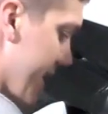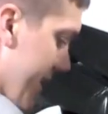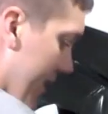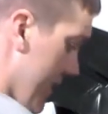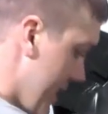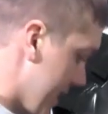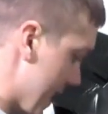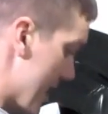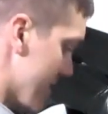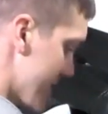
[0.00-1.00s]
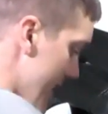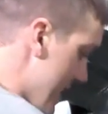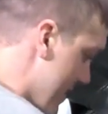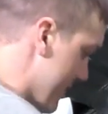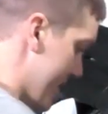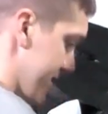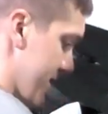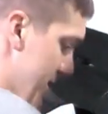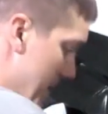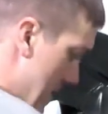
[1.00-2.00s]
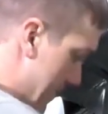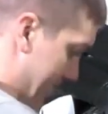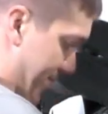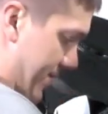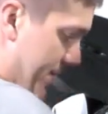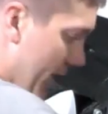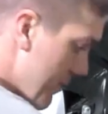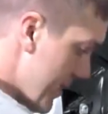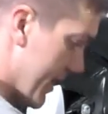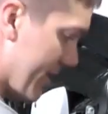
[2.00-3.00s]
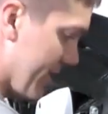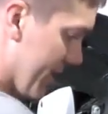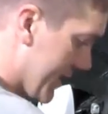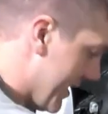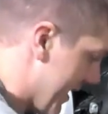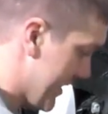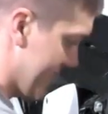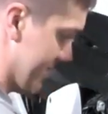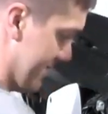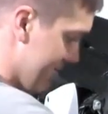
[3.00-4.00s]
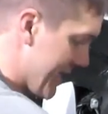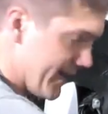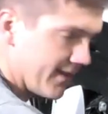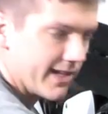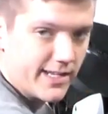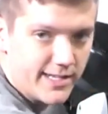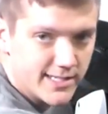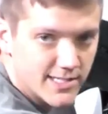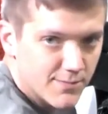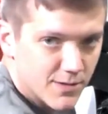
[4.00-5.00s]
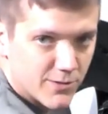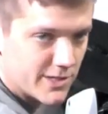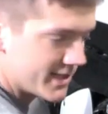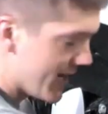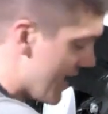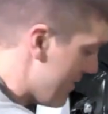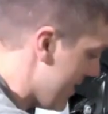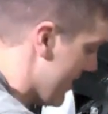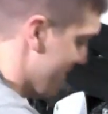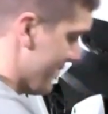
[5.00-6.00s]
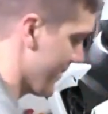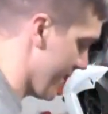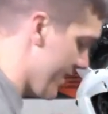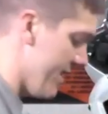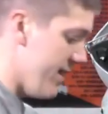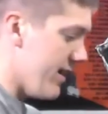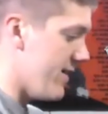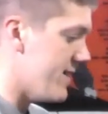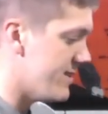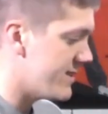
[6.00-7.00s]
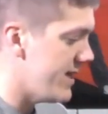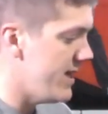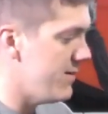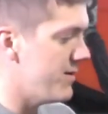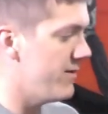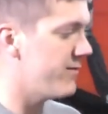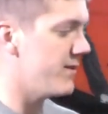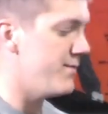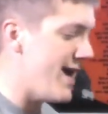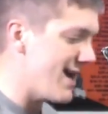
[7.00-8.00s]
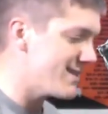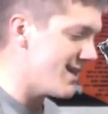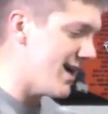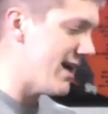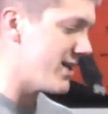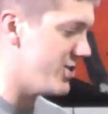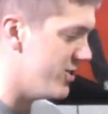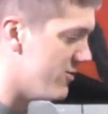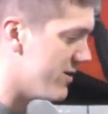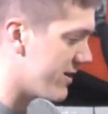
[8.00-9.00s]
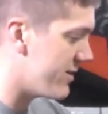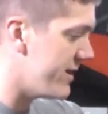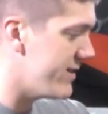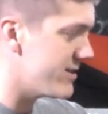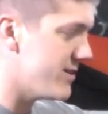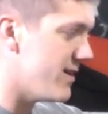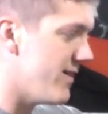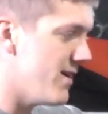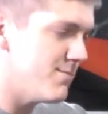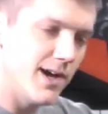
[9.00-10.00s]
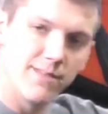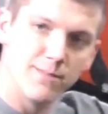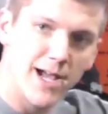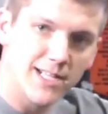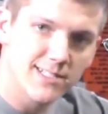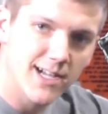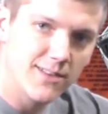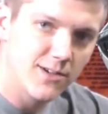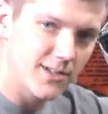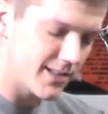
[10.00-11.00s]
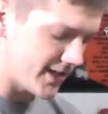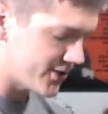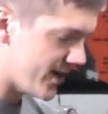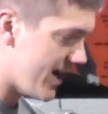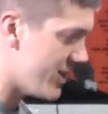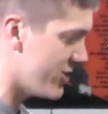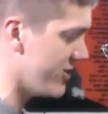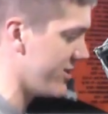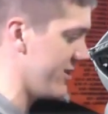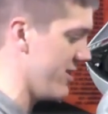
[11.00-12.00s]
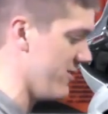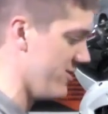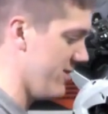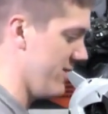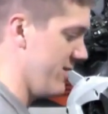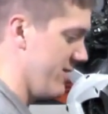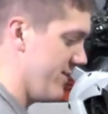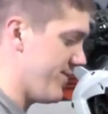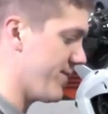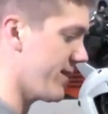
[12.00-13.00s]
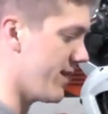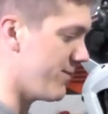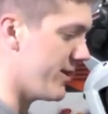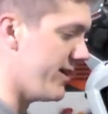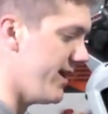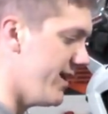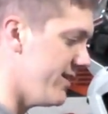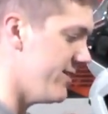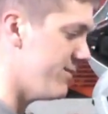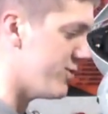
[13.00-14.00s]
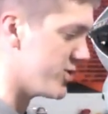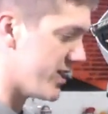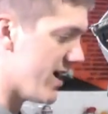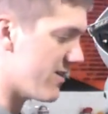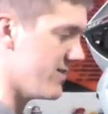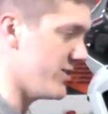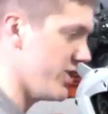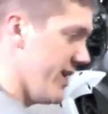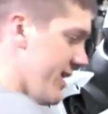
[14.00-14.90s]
of clean the outside of it. make it look nice, make it look like you did something with your time here. And then same for the backside, because you don't want to clean this all up. I have the backside looking like trash, so kind of bring your hand under, push out on the chain